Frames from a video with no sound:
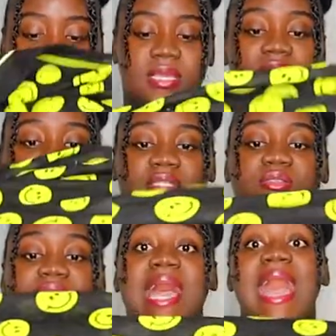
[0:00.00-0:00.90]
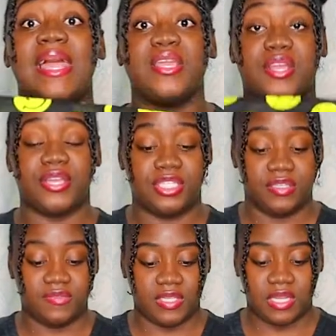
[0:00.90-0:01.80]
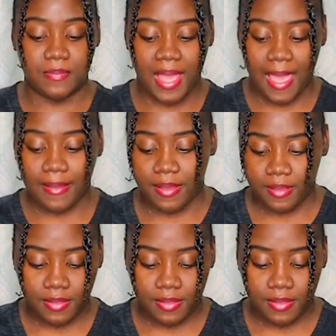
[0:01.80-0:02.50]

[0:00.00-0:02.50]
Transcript: you're gonna just use the handkerchief in your bag